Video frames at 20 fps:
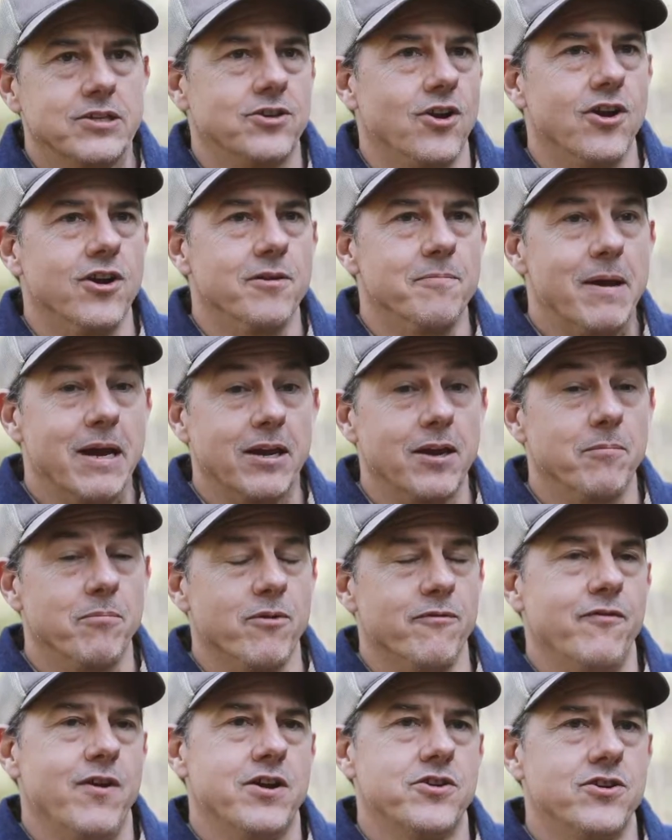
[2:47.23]
started making
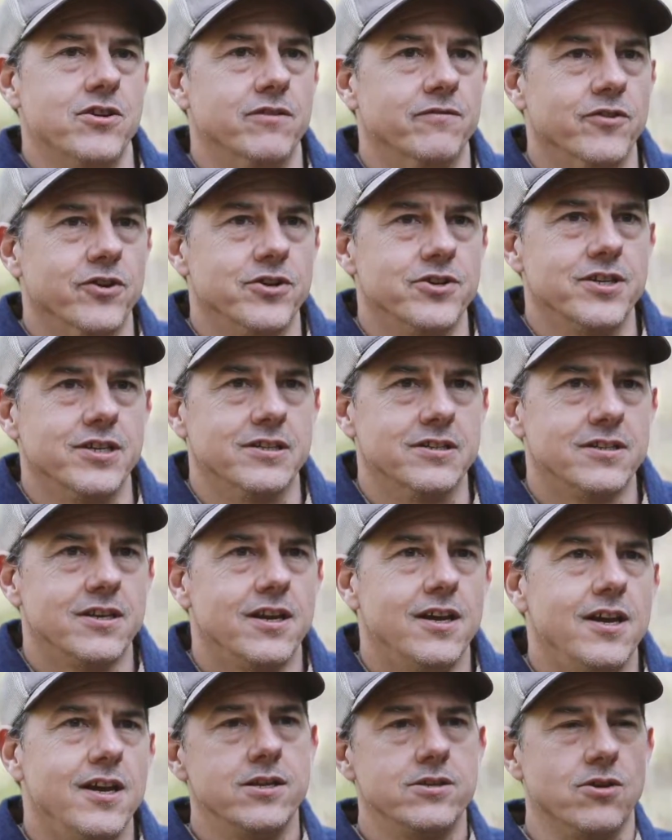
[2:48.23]
professional versions.
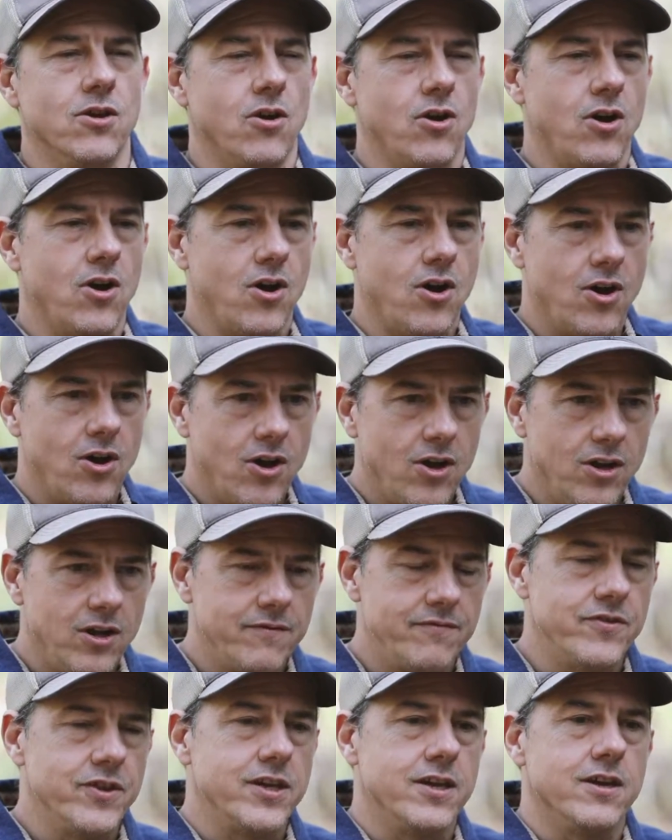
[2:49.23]
So all
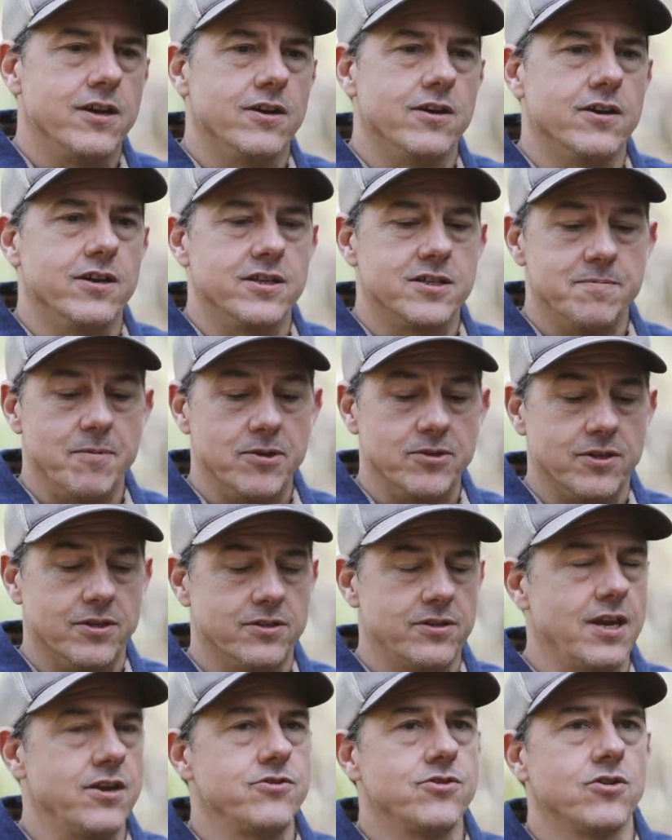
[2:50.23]
of the gear in its most
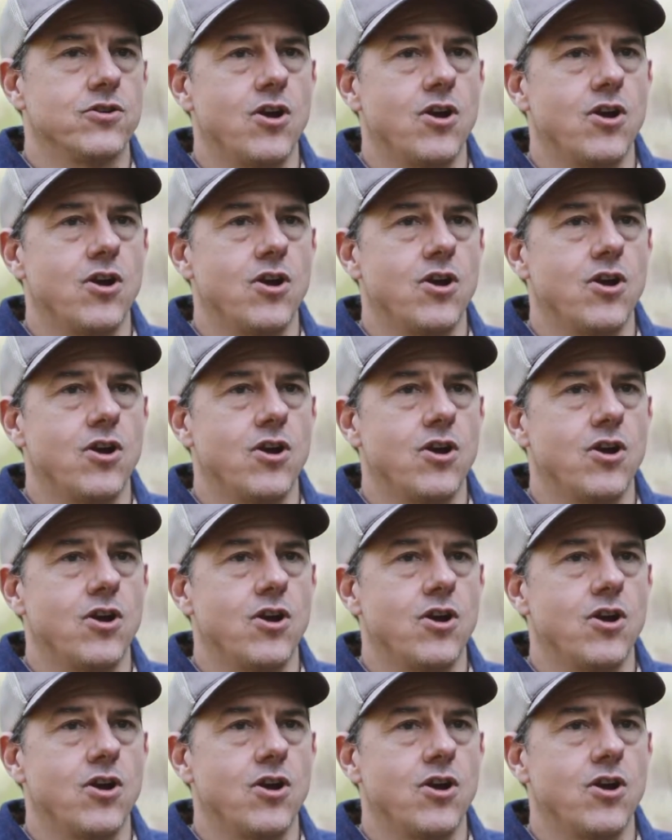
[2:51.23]
essential